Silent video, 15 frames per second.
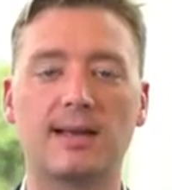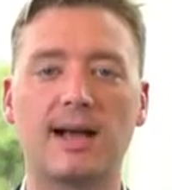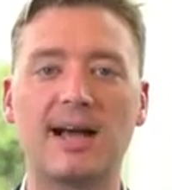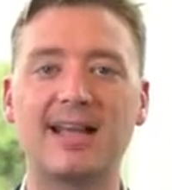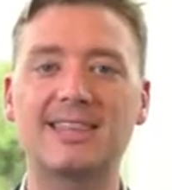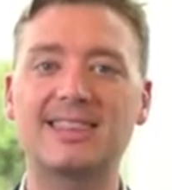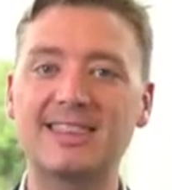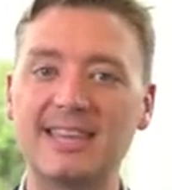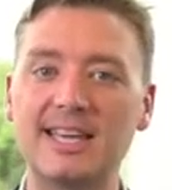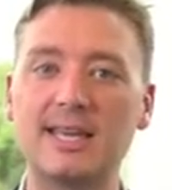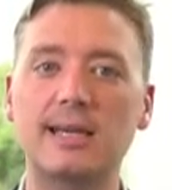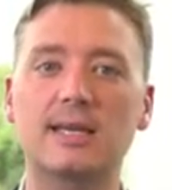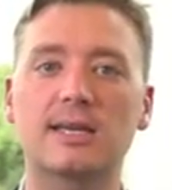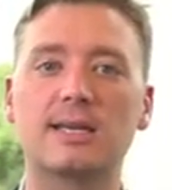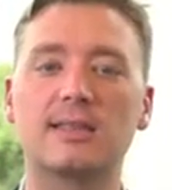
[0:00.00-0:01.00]
I
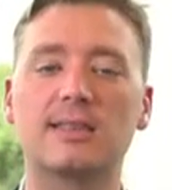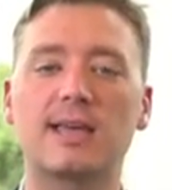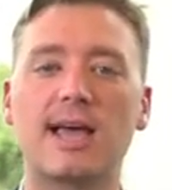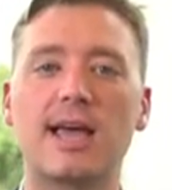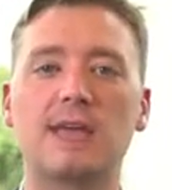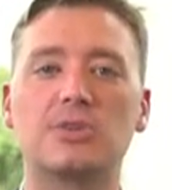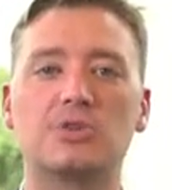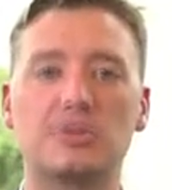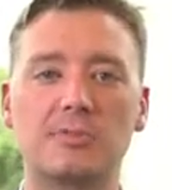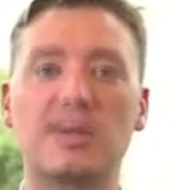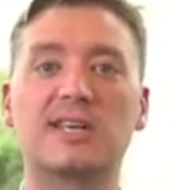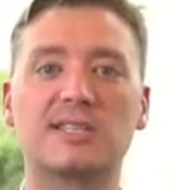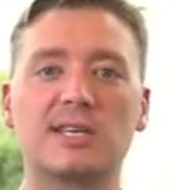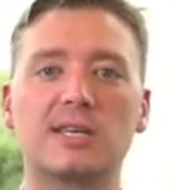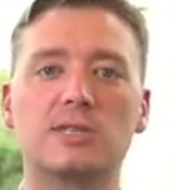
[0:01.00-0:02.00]
think that should
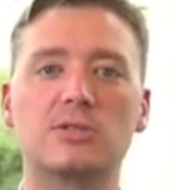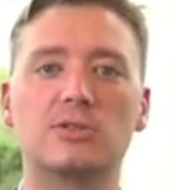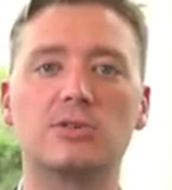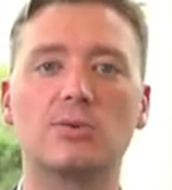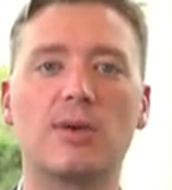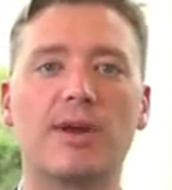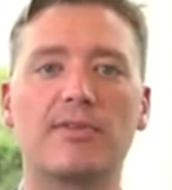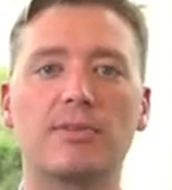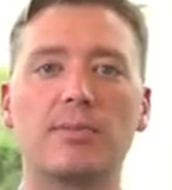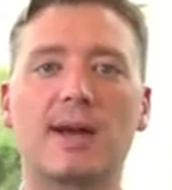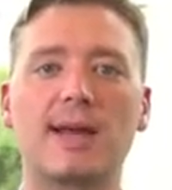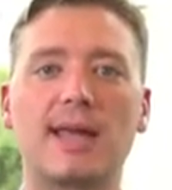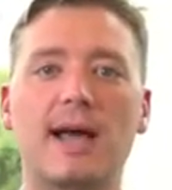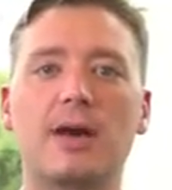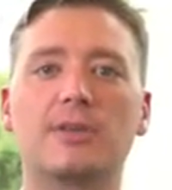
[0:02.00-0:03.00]
make sense to
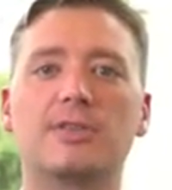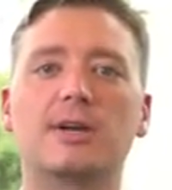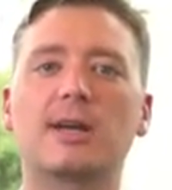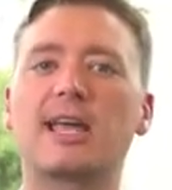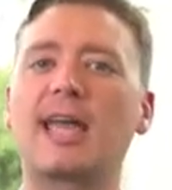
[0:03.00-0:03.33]
everybody out there.